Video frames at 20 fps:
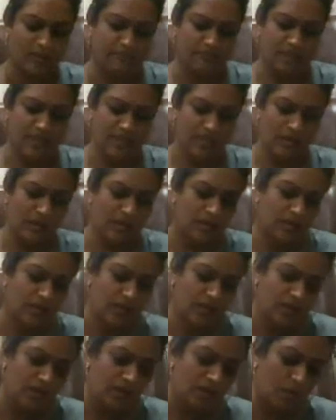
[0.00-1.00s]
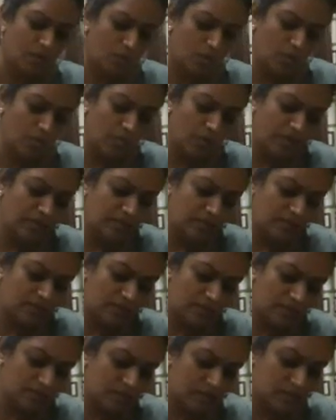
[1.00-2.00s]
we go with
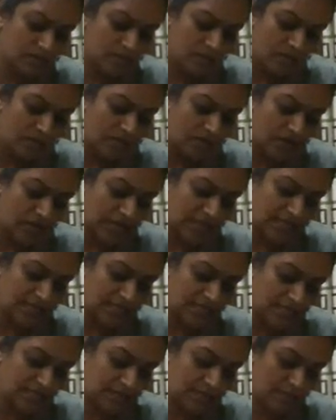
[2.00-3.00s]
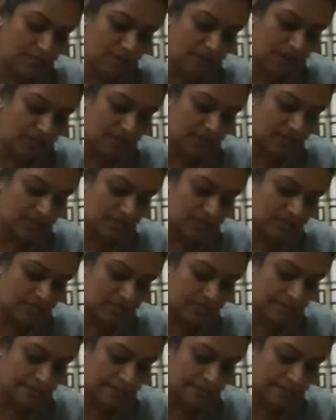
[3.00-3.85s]
the writing part.